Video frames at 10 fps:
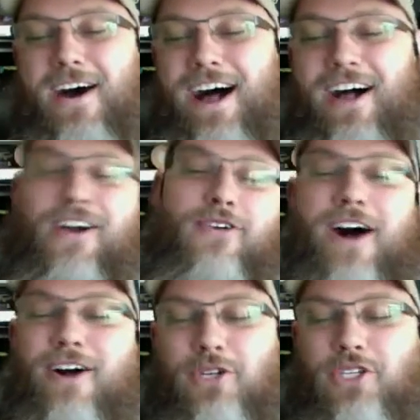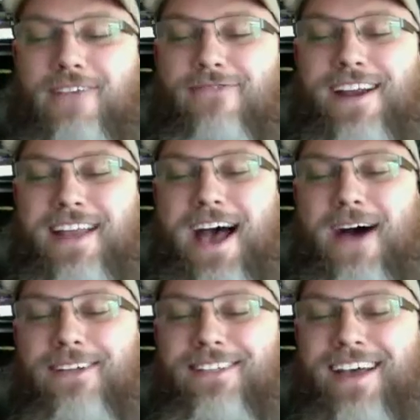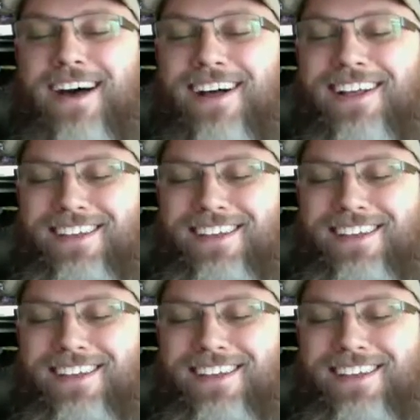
I'll go shave right now. What the hell?